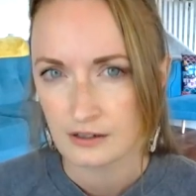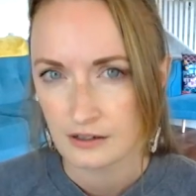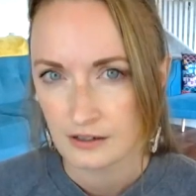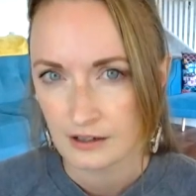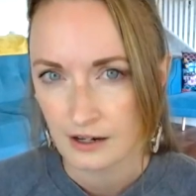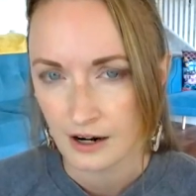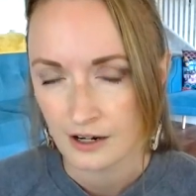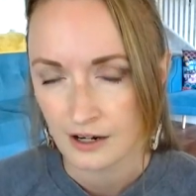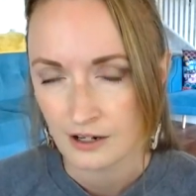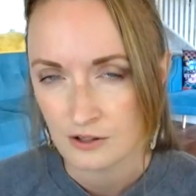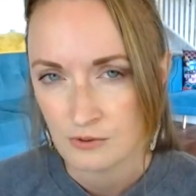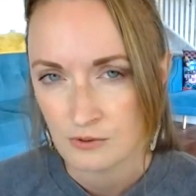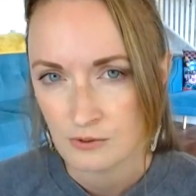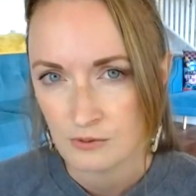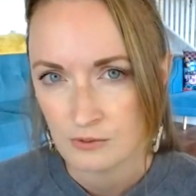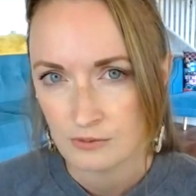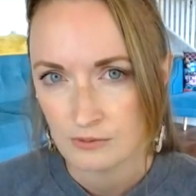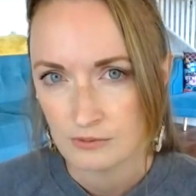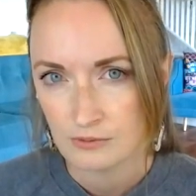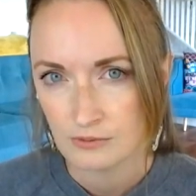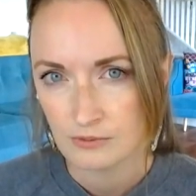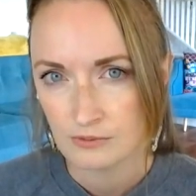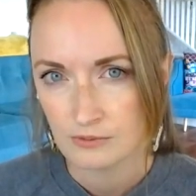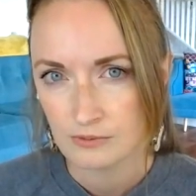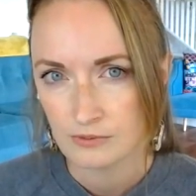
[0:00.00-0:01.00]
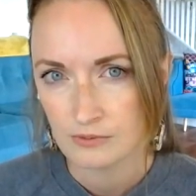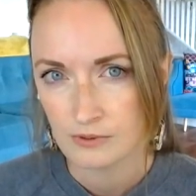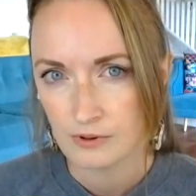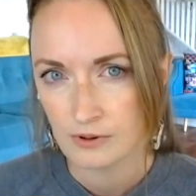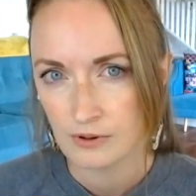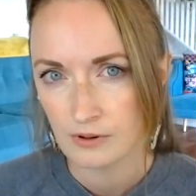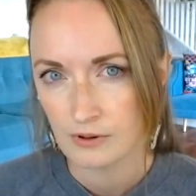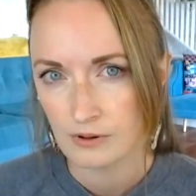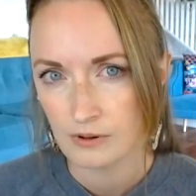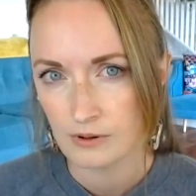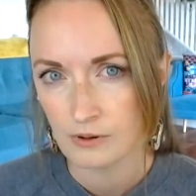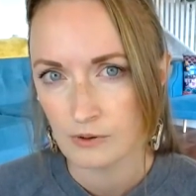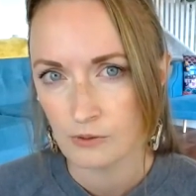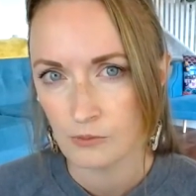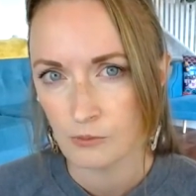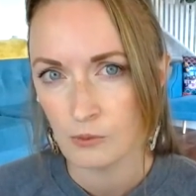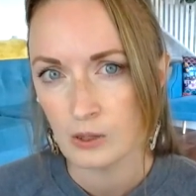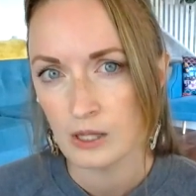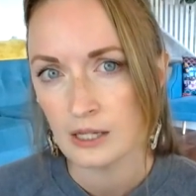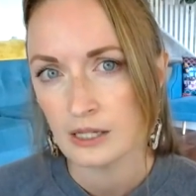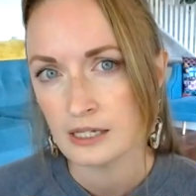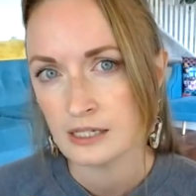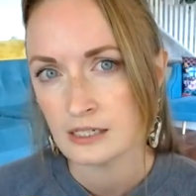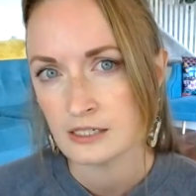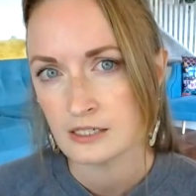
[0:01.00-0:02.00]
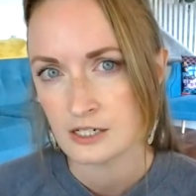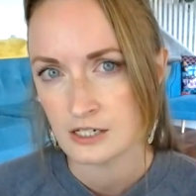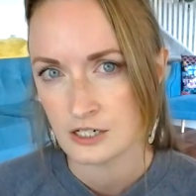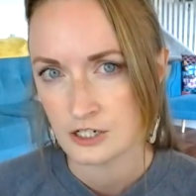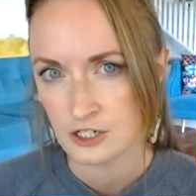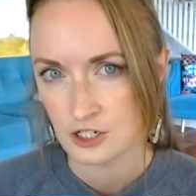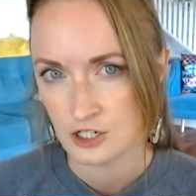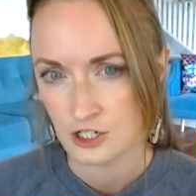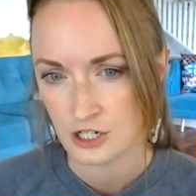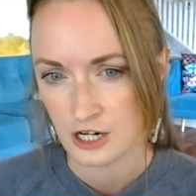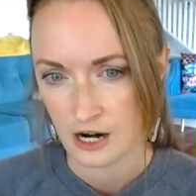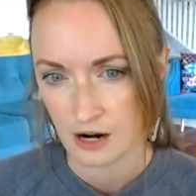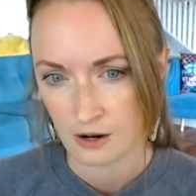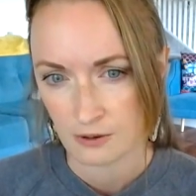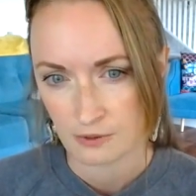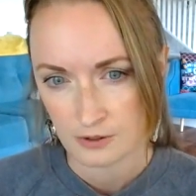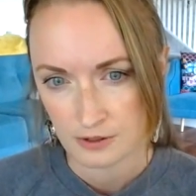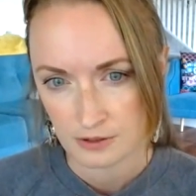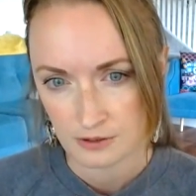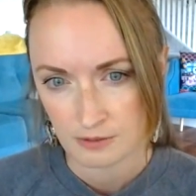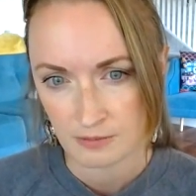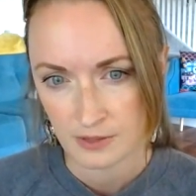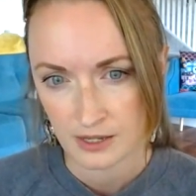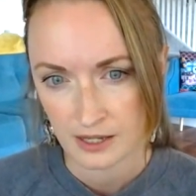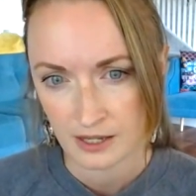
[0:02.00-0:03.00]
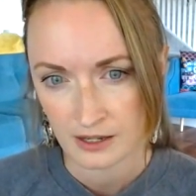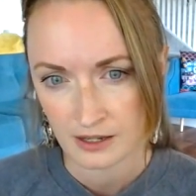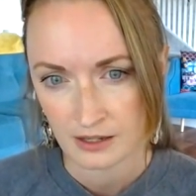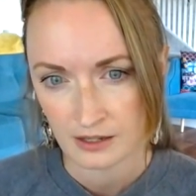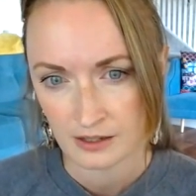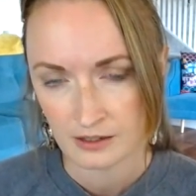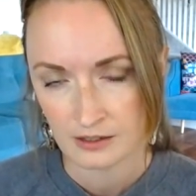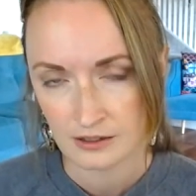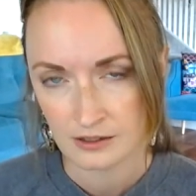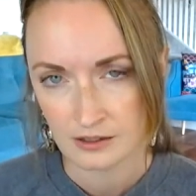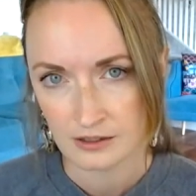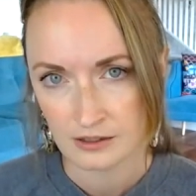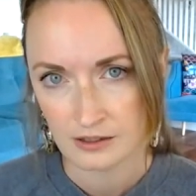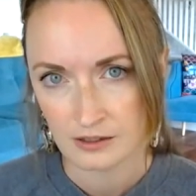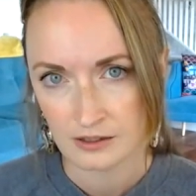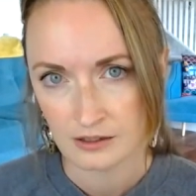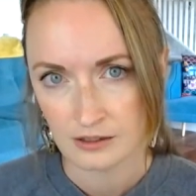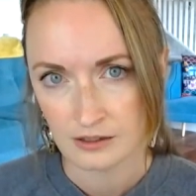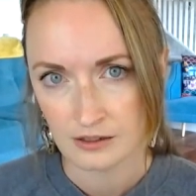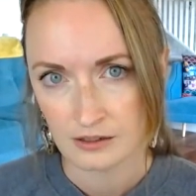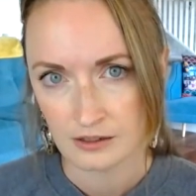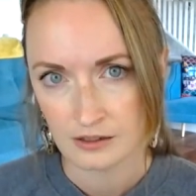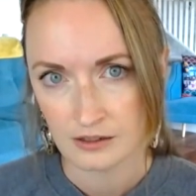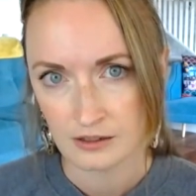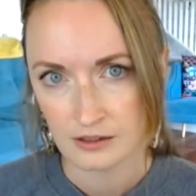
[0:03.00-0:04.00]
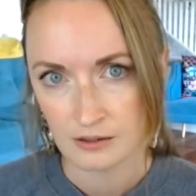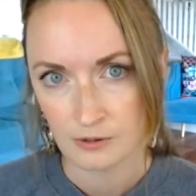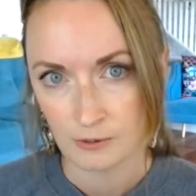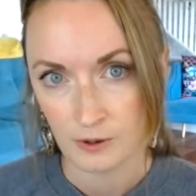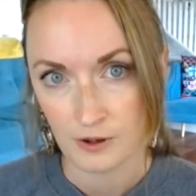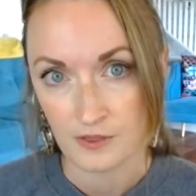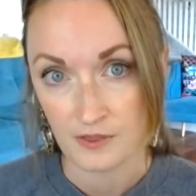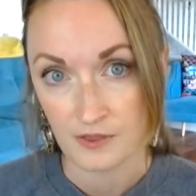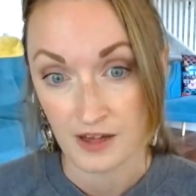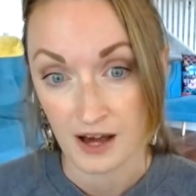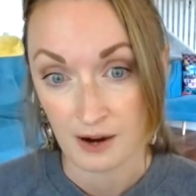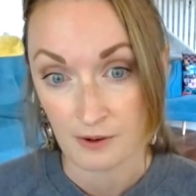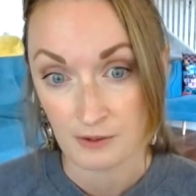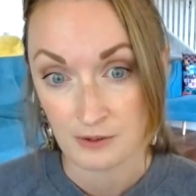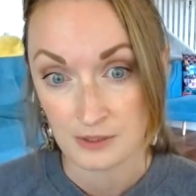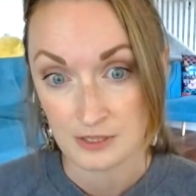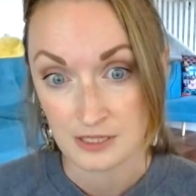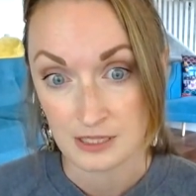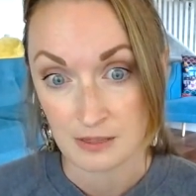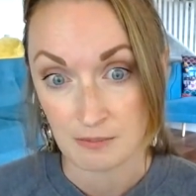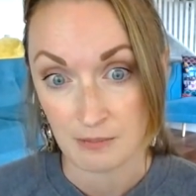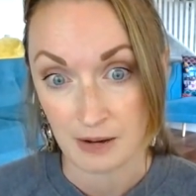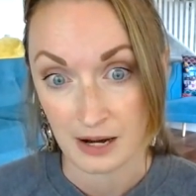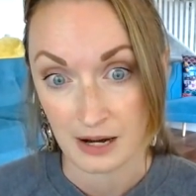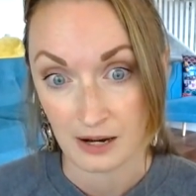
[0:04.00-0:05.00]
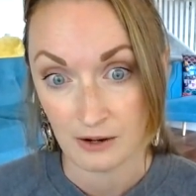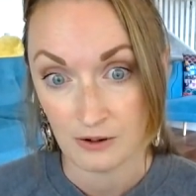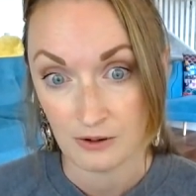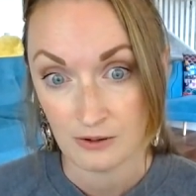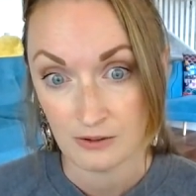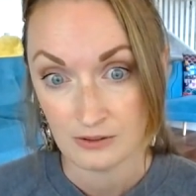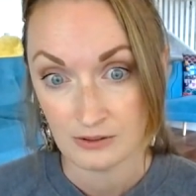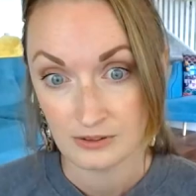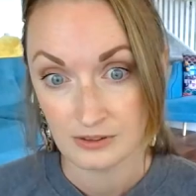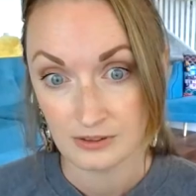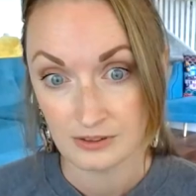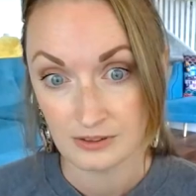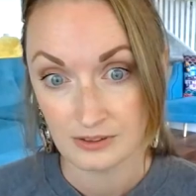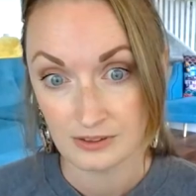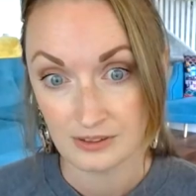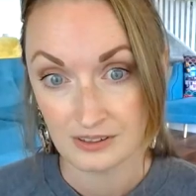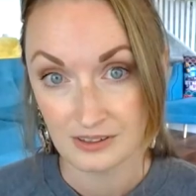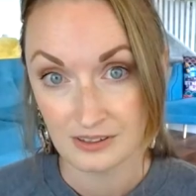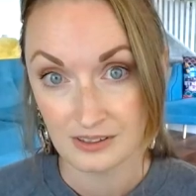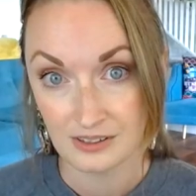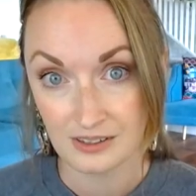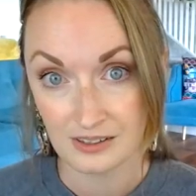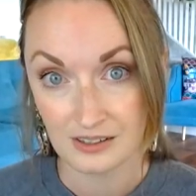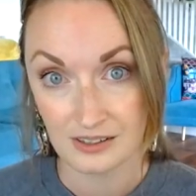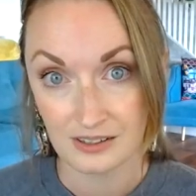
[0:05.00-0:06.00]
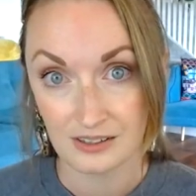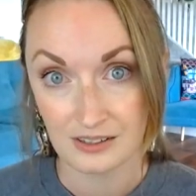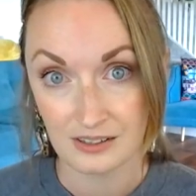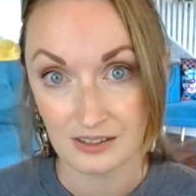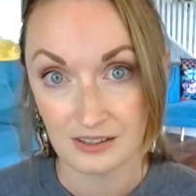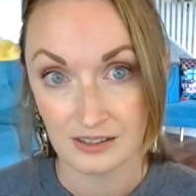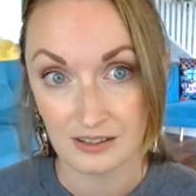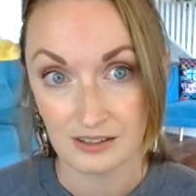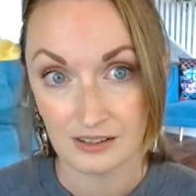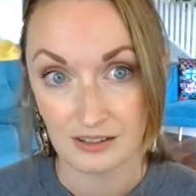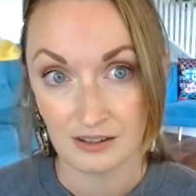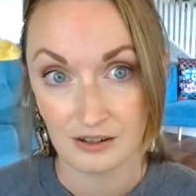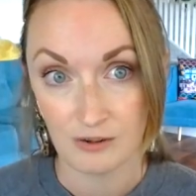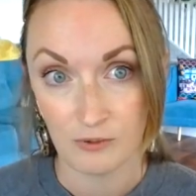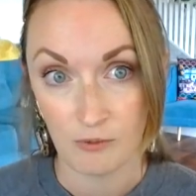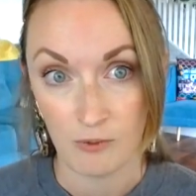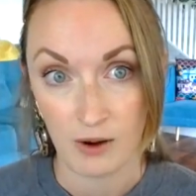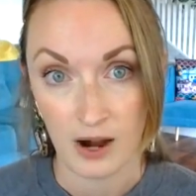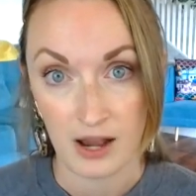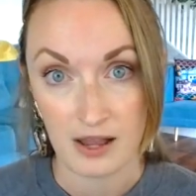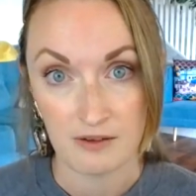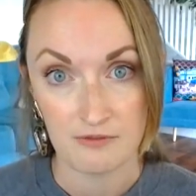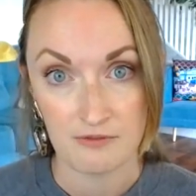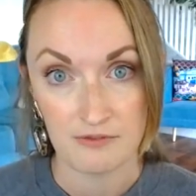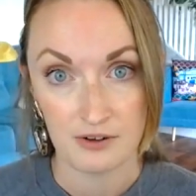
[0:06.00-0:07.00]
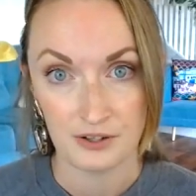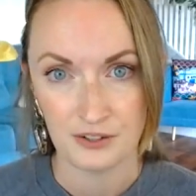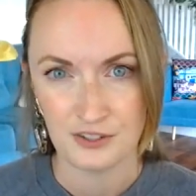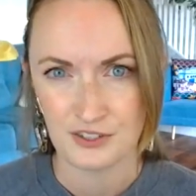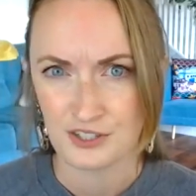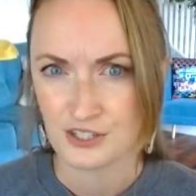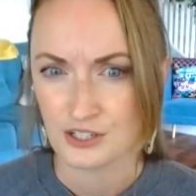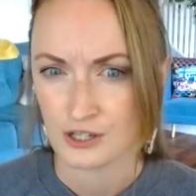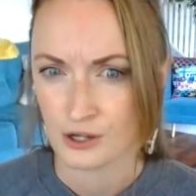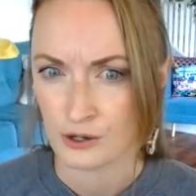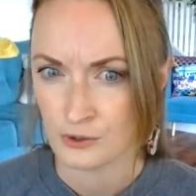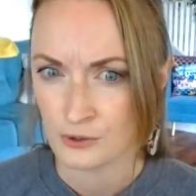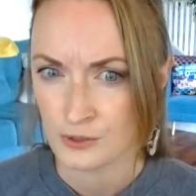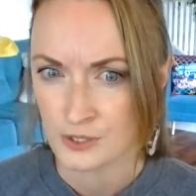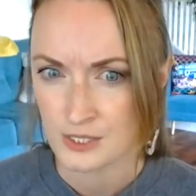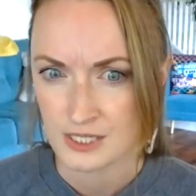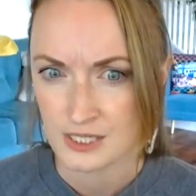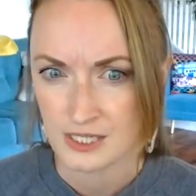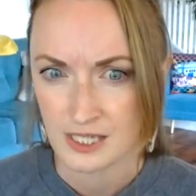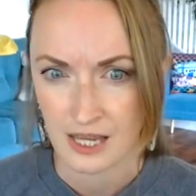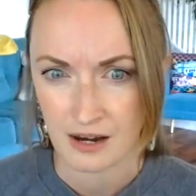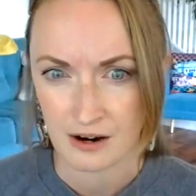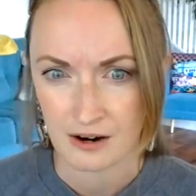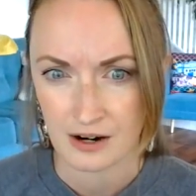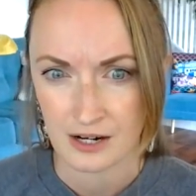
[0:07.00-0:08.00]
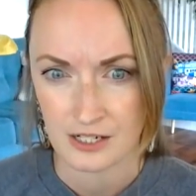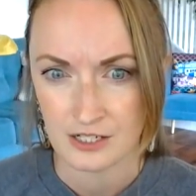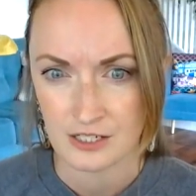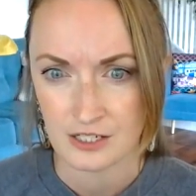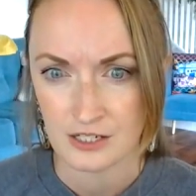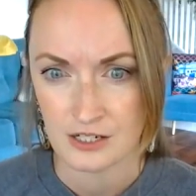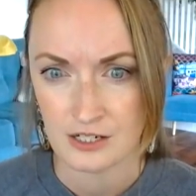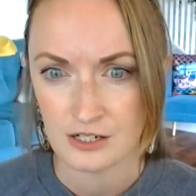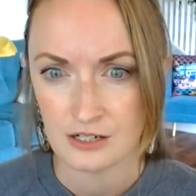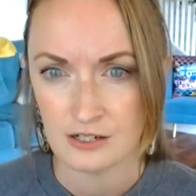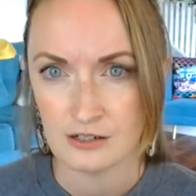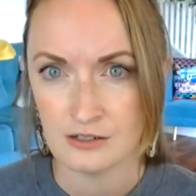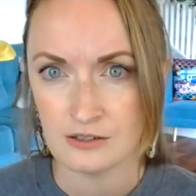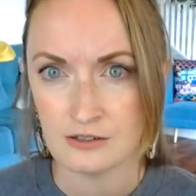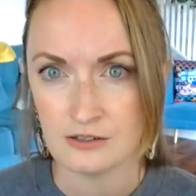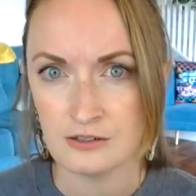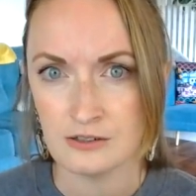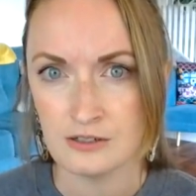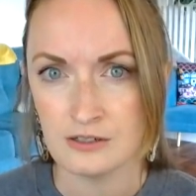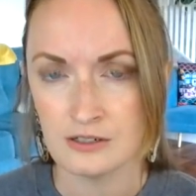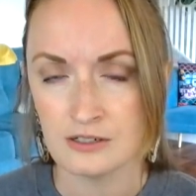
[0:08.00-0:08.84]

are you willing to share with me what that was about? Why it felt so scary to you